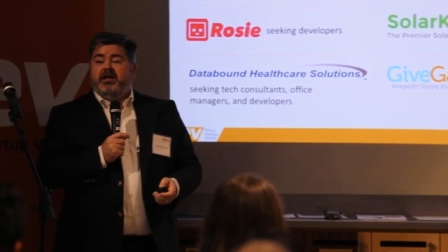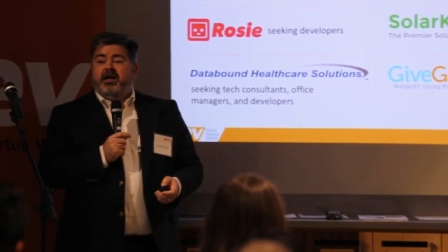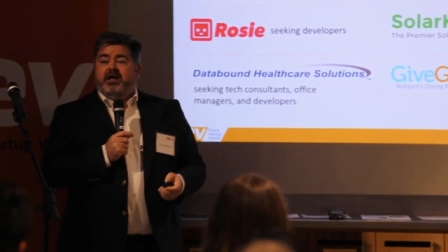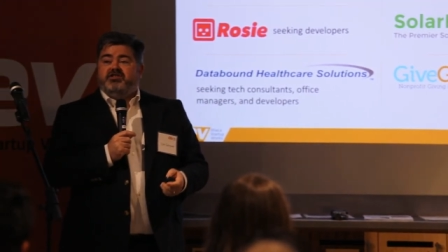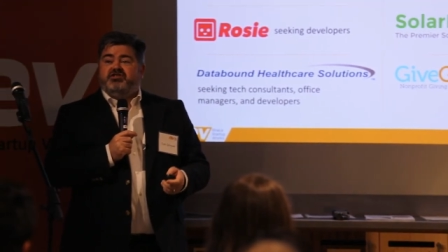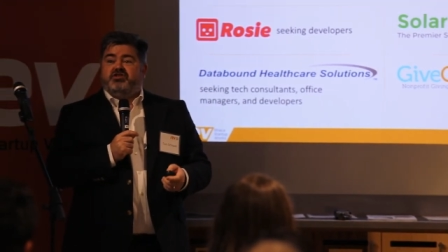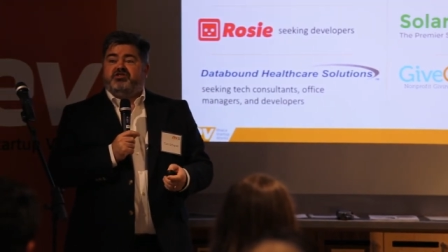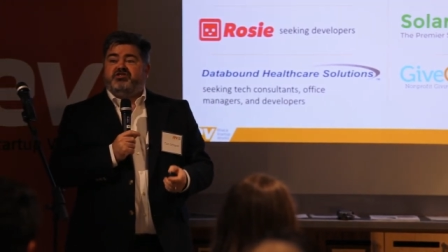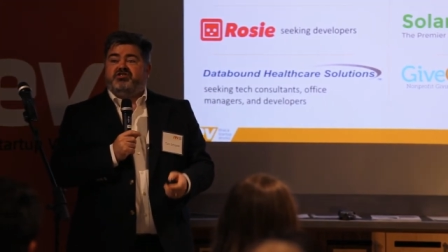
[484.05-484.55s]

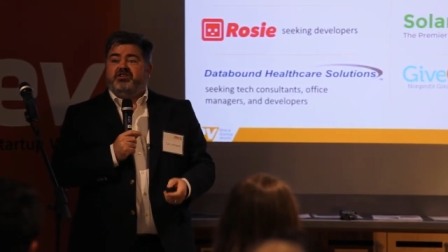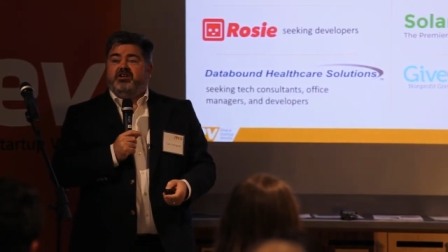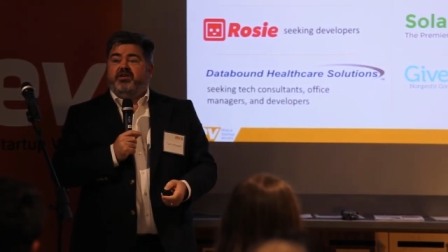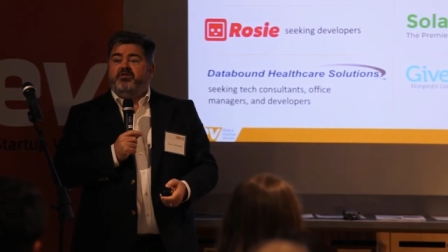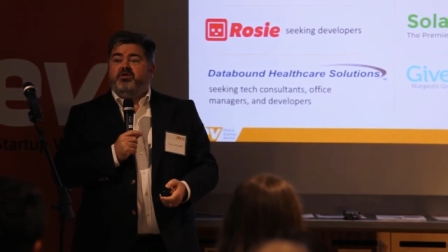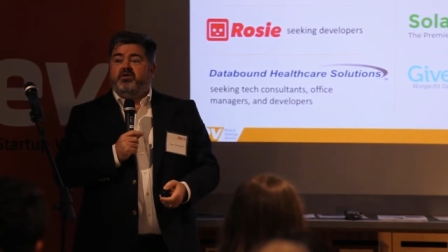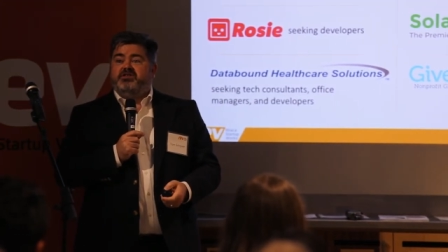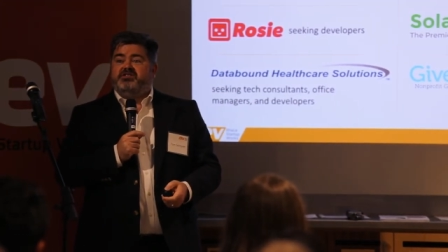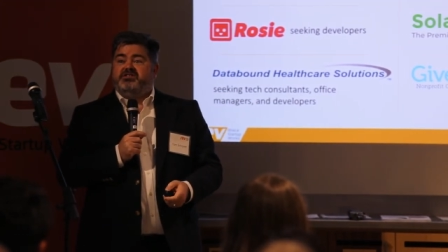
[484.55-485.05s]
And just to
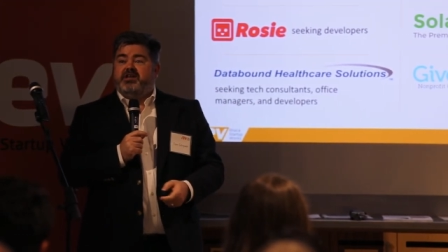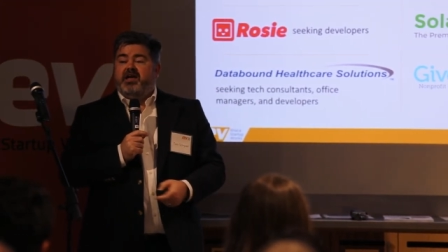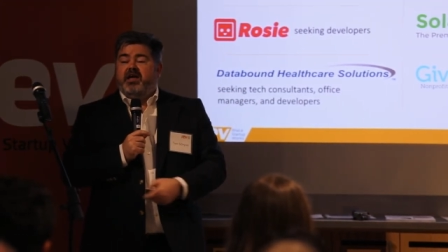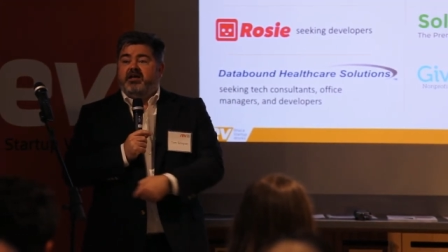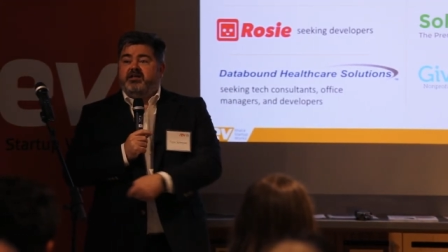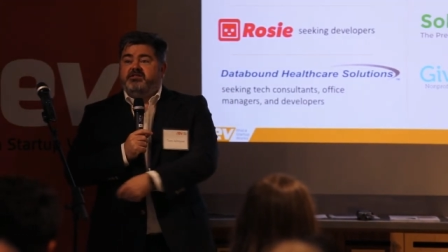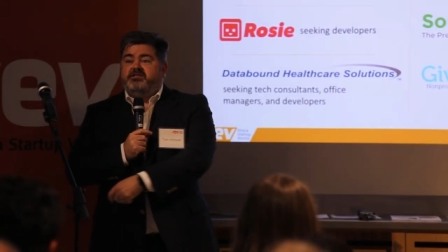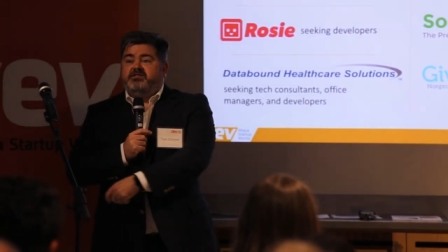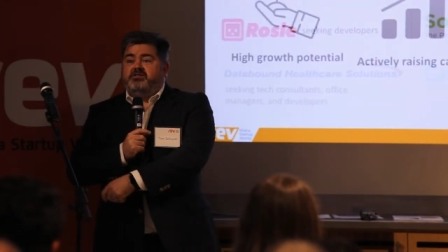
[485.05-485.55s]
give you a
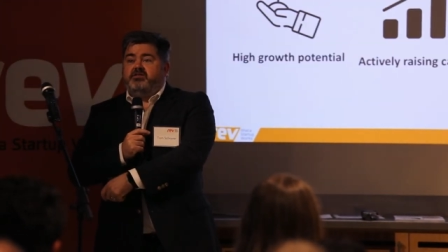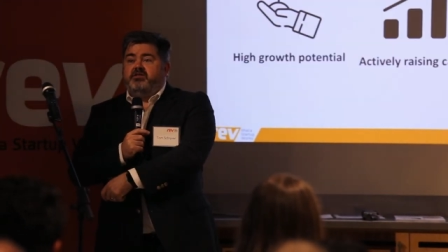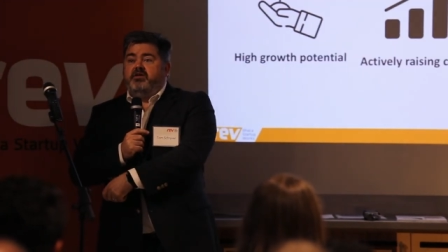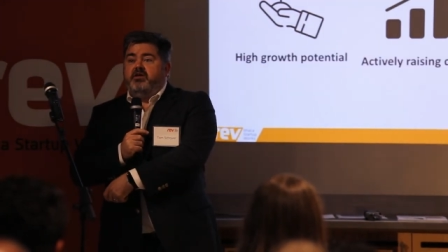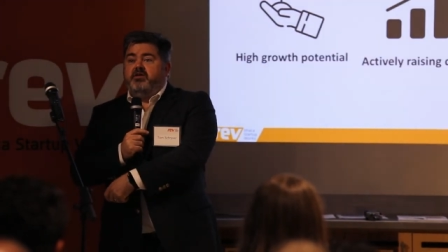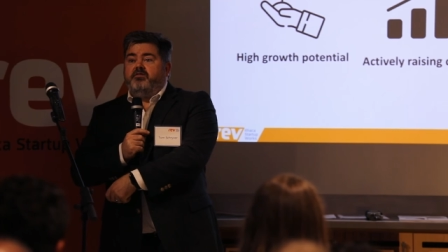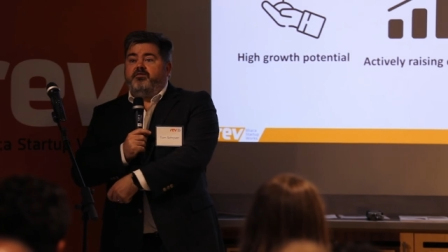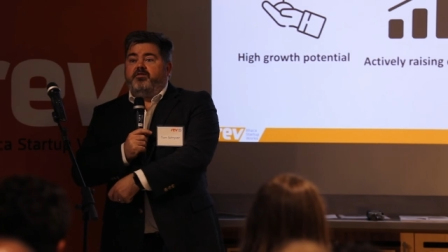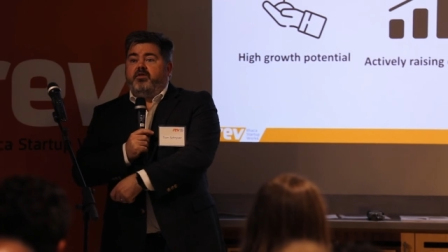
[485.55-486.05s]
sense,
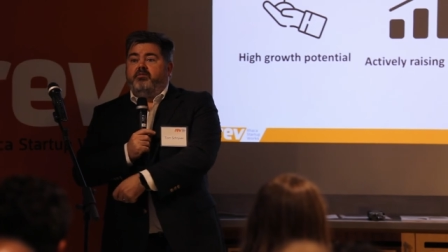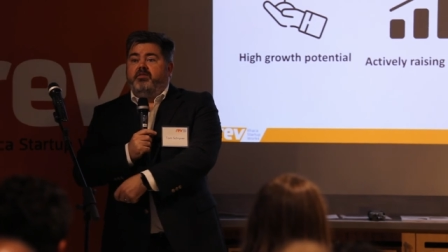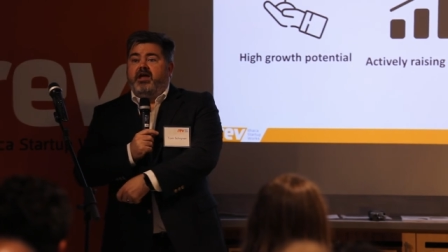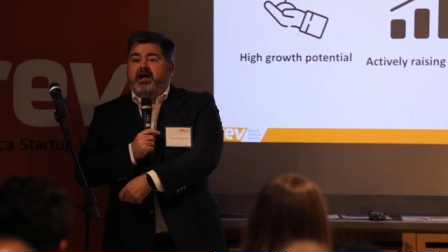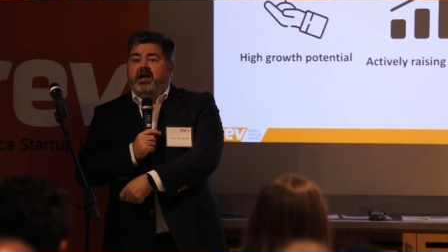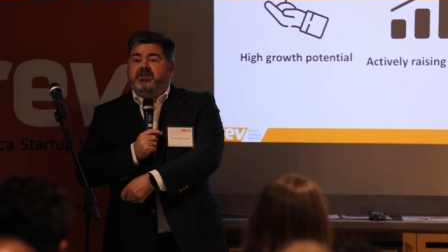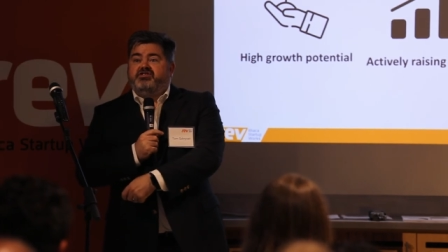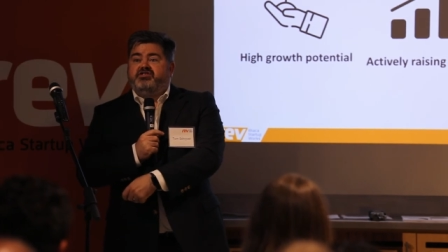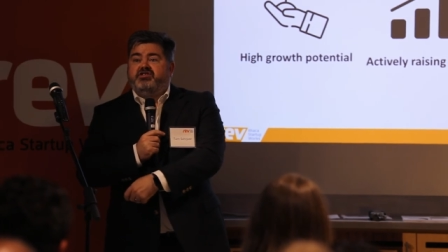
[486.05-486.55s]
from
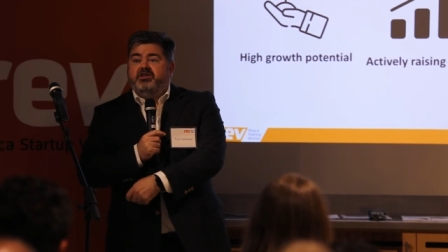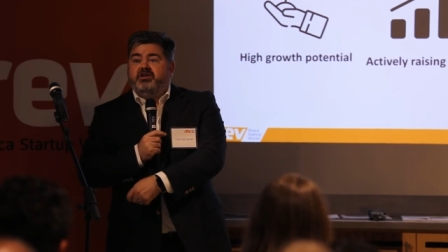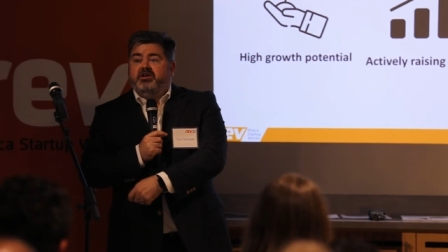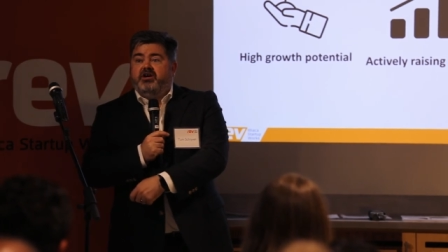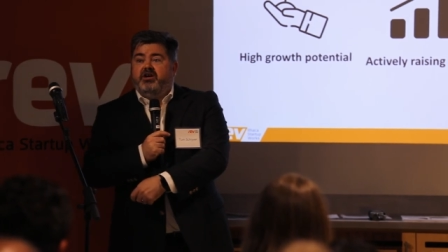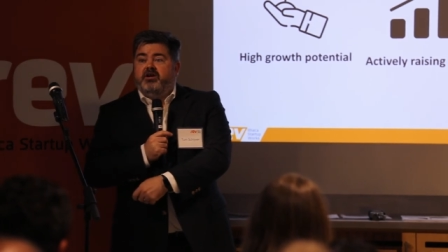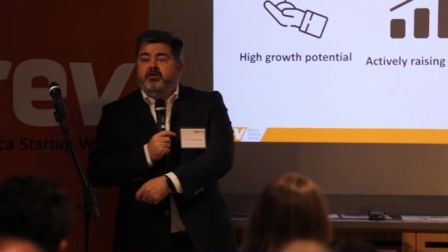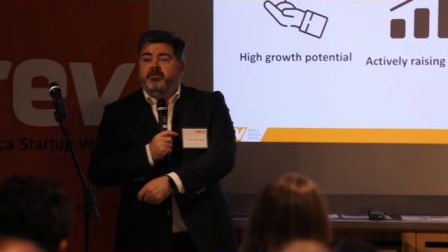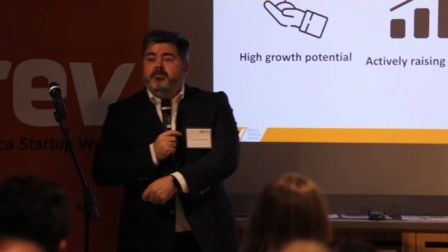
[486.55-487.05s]
last
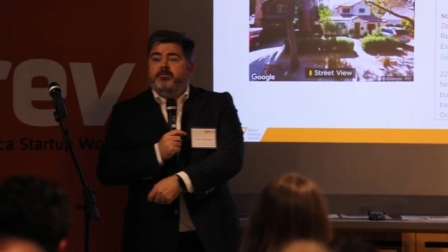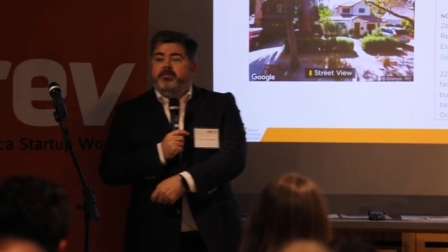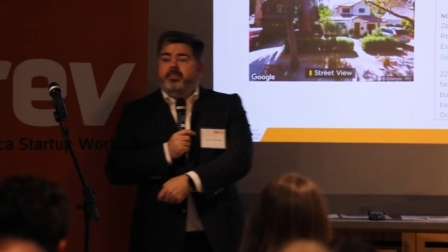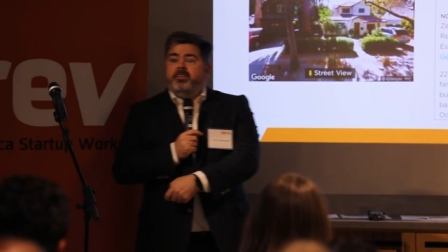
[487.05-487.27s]
year,